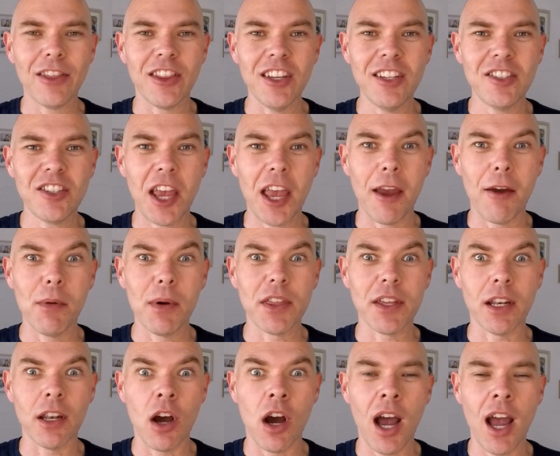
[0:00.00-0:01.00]
this air with a
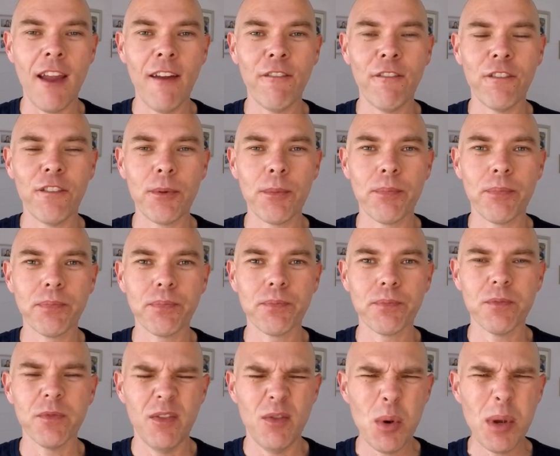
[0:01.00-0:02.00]
knife.
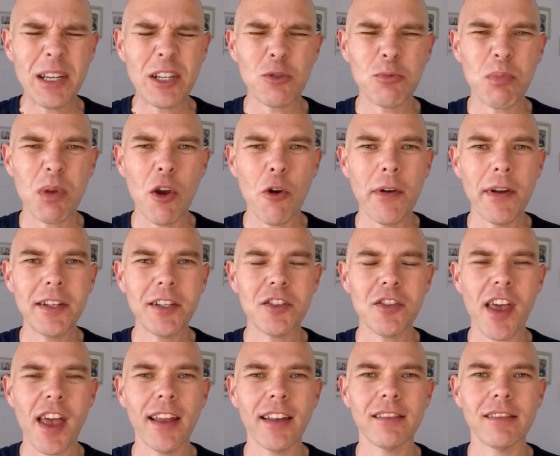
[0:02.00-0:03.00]
Have you experienced
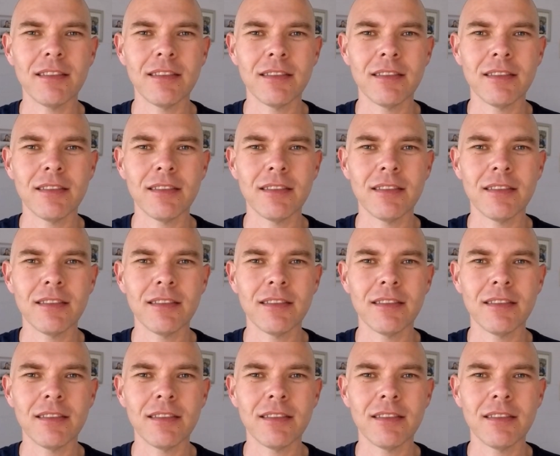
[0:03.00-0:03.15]
that?